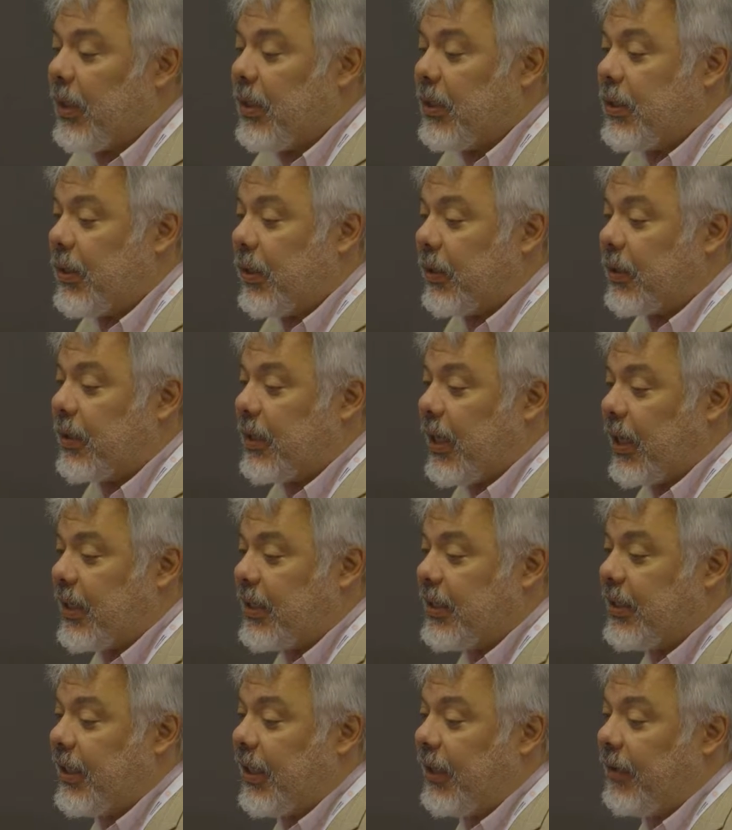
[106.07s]

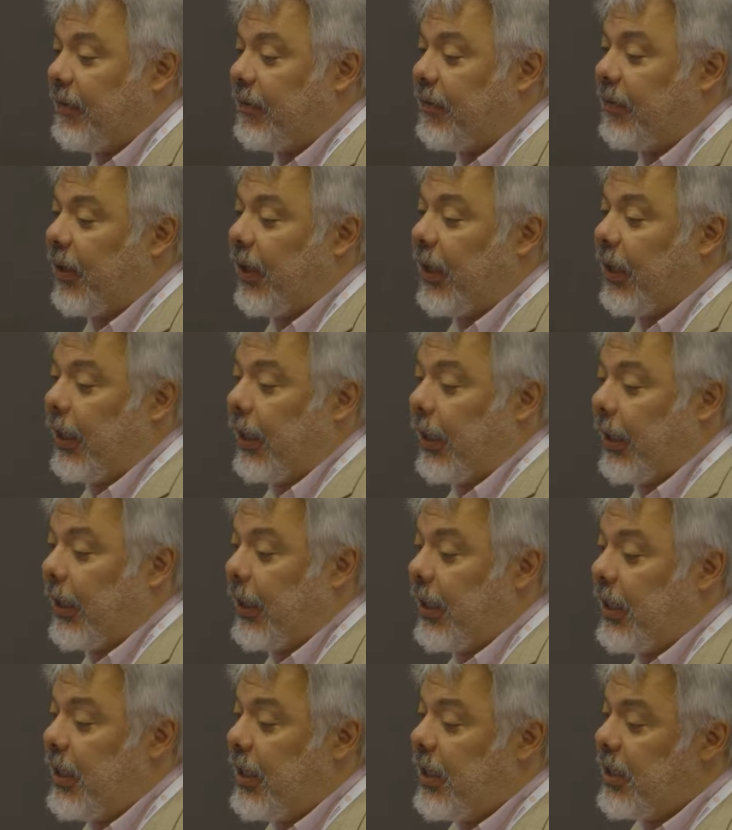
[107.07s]
successive
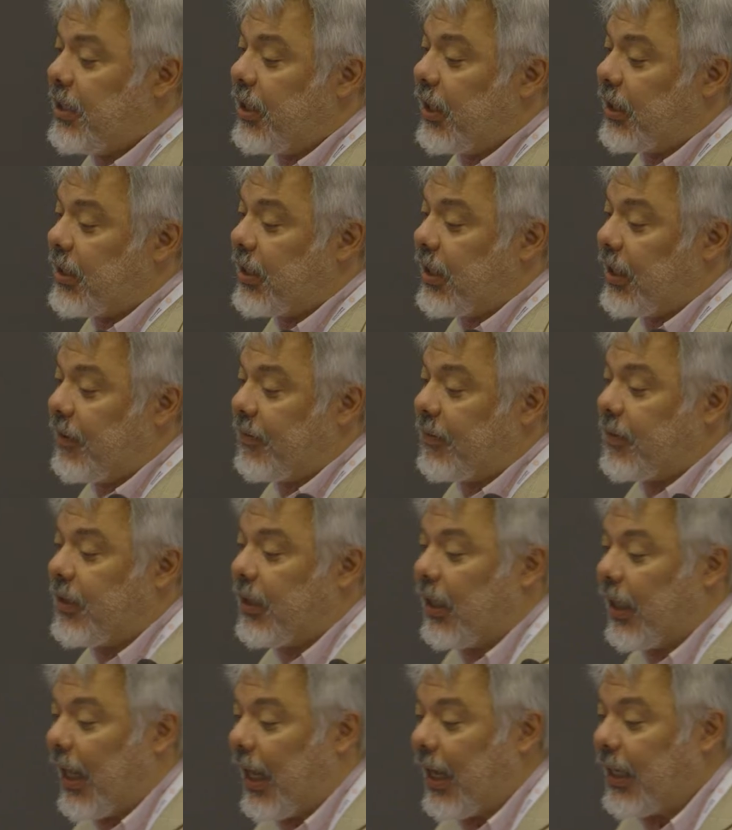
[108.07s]
initiatives
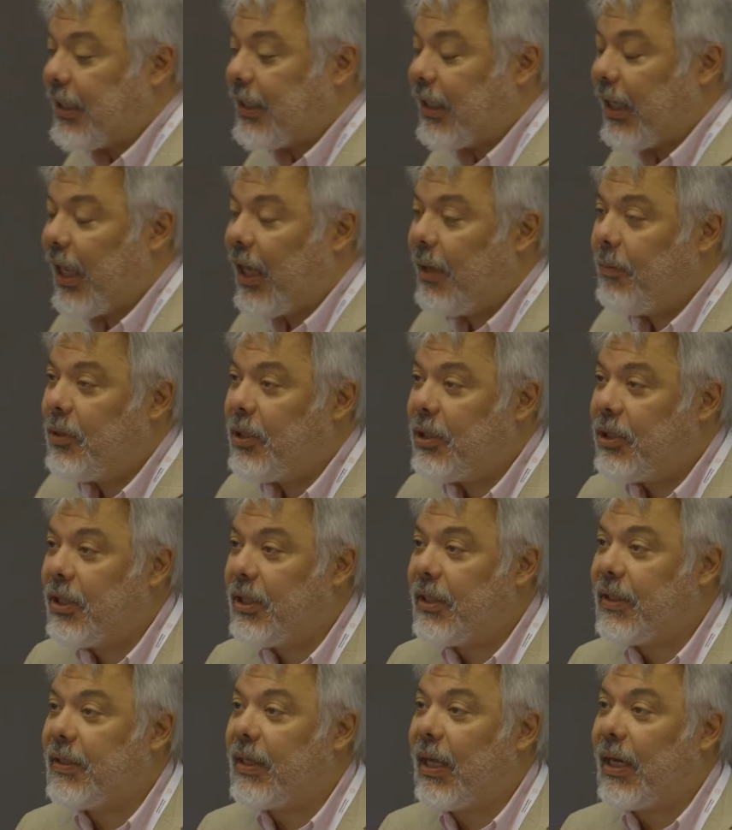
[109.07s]
like the
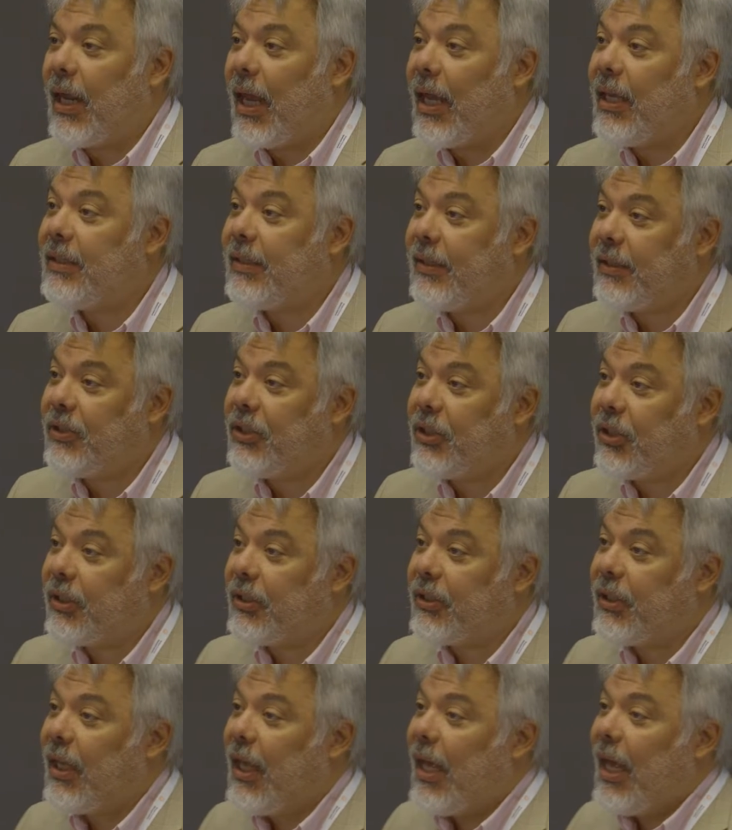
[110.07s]
MDGs and
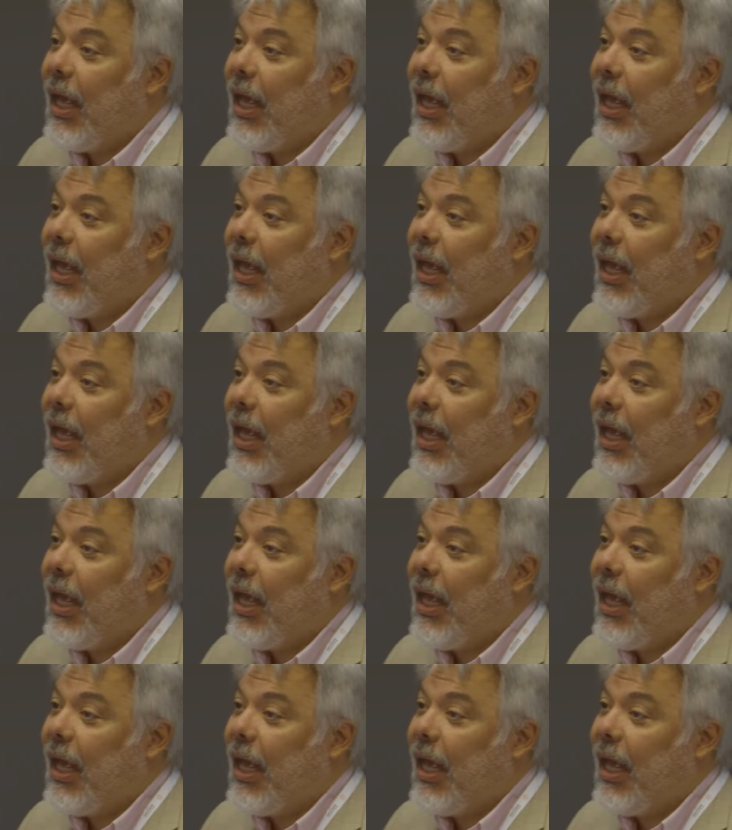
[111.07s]
SDGs